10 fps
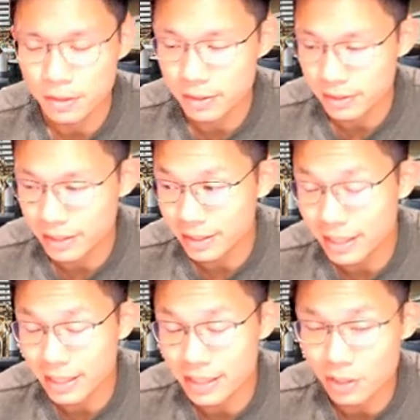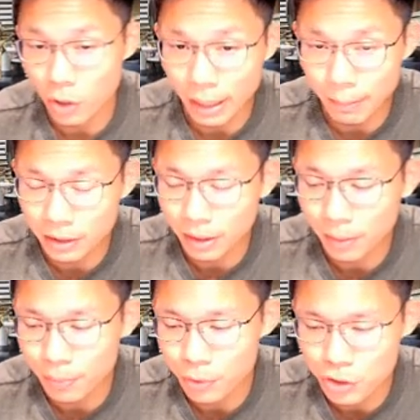Then that is your capital
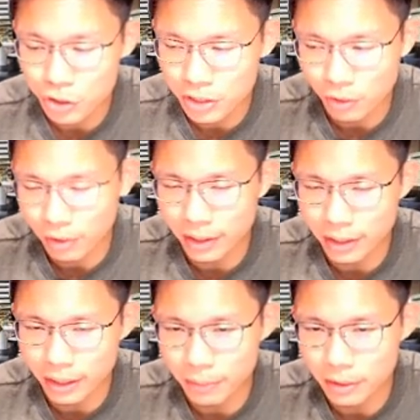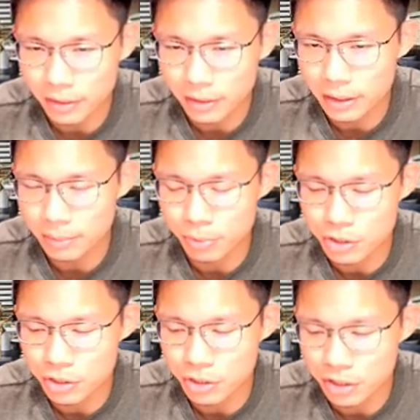appreciation, or rather capital
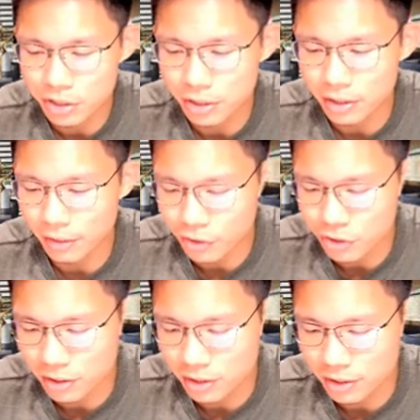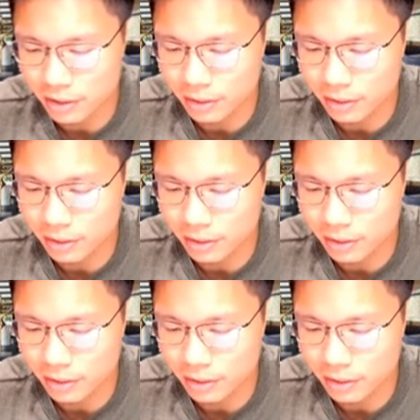depreciation, unfortunately.